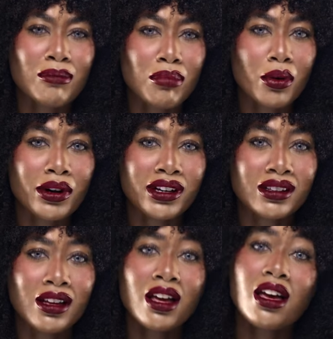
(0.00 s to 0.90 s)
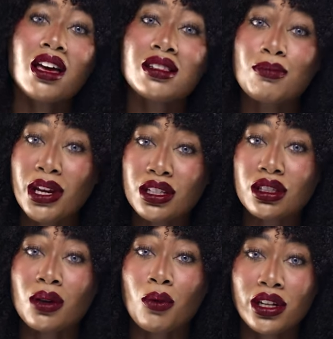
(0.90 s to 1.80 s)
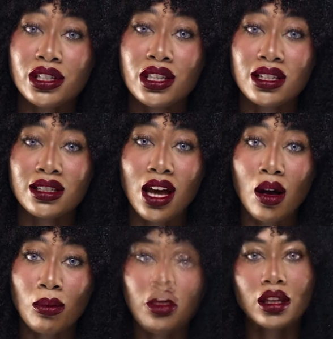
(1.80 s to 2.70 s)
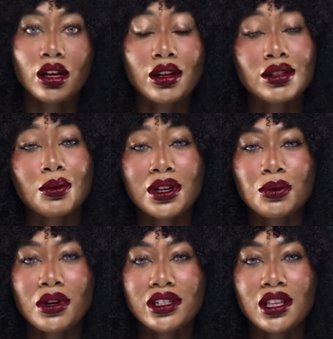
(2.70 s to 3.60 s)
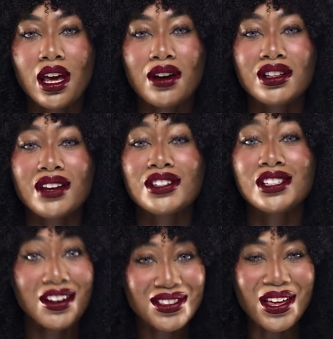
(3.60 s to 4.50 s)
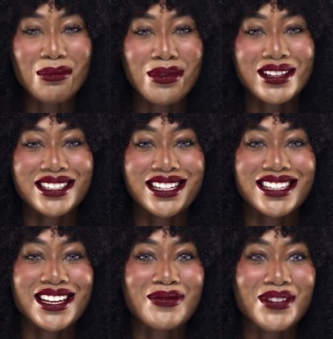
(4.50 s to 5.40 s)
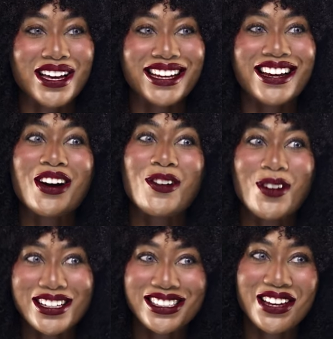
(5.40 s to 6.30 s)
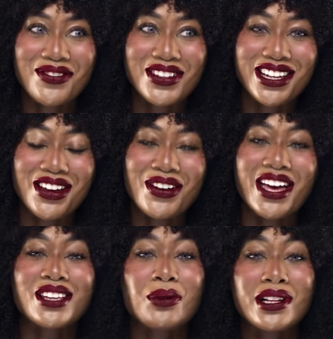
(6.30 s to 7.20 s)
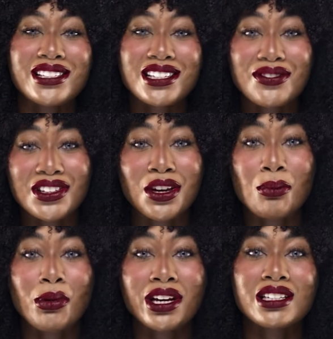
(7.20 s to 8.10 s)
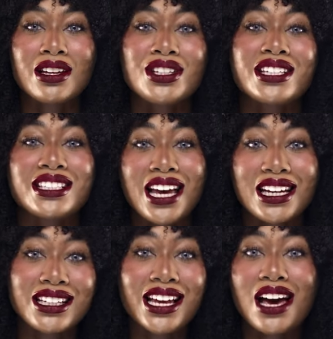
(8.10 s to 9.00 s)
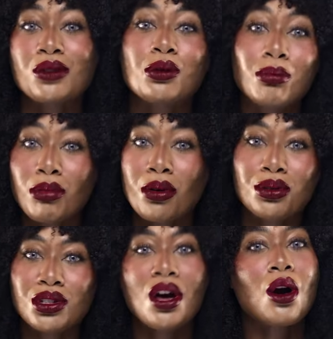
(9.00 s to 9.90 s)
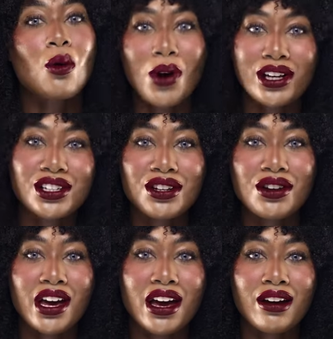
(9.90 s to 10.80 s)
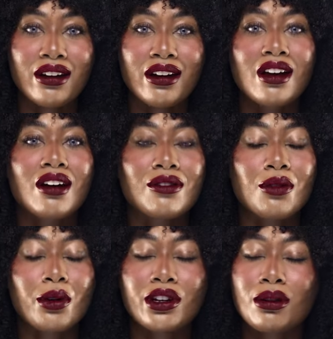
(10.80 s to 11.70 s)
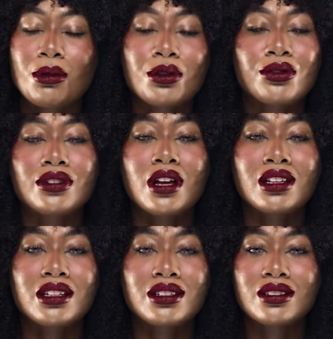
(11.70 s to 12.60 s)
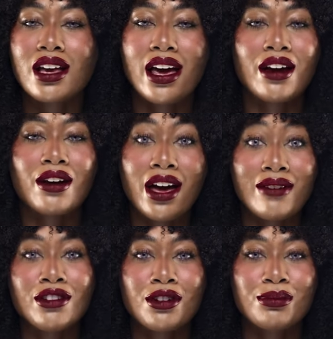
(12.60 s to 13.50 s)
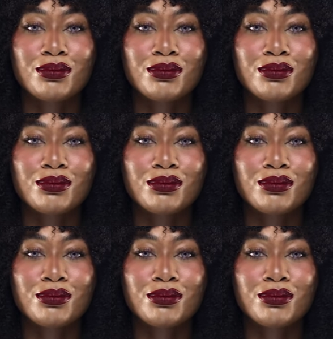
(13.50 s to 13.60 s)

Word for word: important, especially washing the scalp. There is a way to wash the hair, and I've shared that process in my wash day video, as well as this video breaking down exactly how to approach washing your hair for your most flawless hair ever.